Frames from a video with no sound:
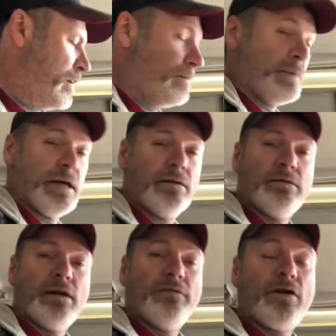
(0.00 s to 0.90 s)
But
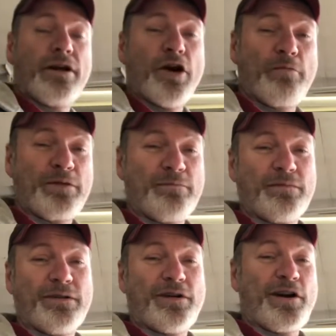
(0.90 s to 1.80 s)
I've already
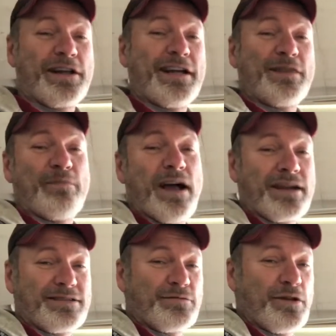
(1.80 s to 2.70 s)
already cut the
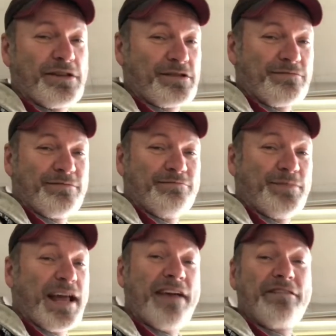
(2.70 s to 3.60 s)
box with all this,
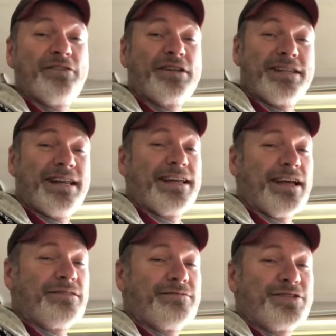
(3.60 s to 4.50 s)
but I haven't even looked in it yet.
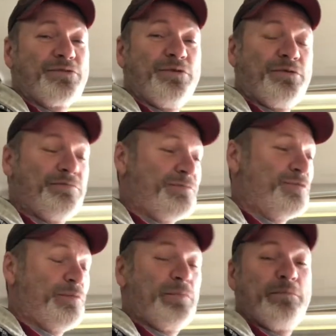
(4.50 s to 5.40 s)
So
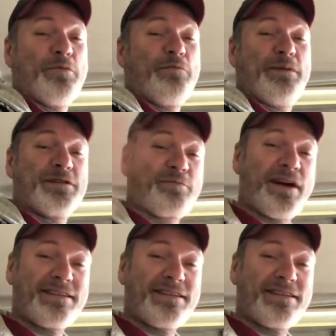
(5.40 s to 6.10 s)
we'll be surprised